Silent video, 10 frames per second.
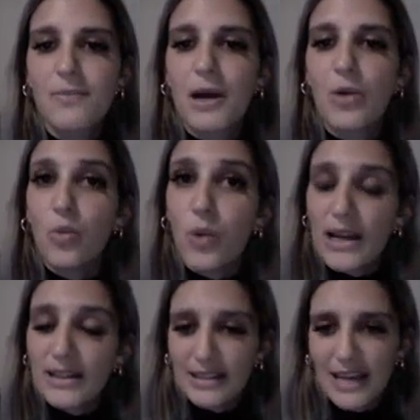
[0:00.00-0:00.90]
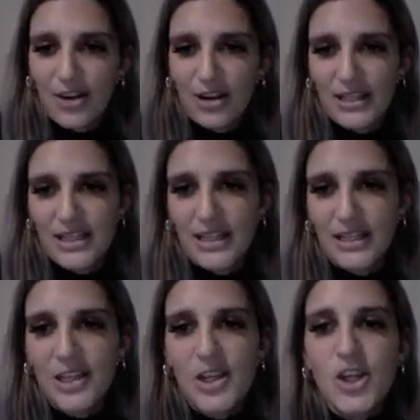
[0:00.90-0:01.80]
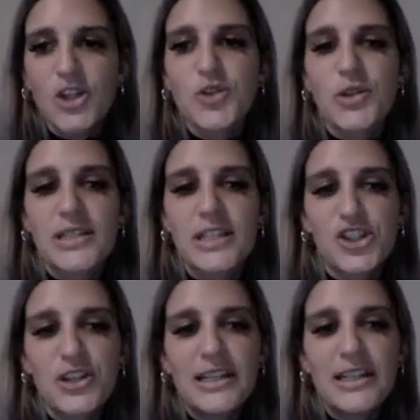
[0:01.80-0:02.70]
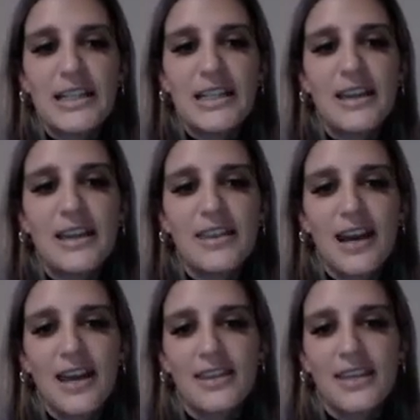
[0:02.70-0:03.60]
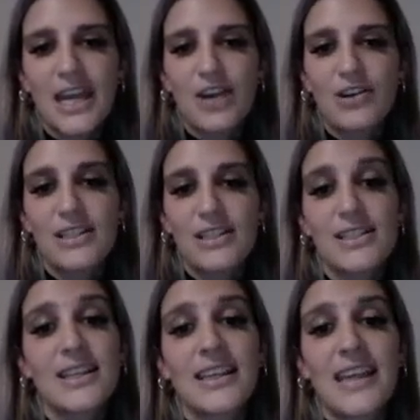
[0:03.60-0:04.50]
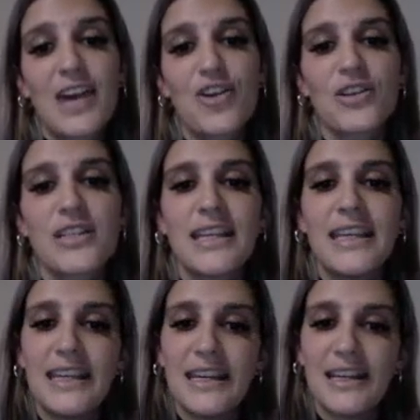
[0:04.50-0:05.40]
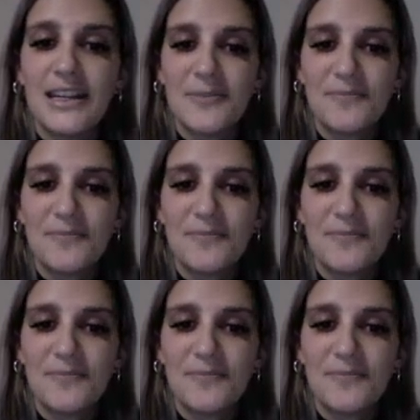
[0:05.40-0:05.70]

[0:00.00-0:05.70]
by one character. Traditionally, the other characters cannot hear.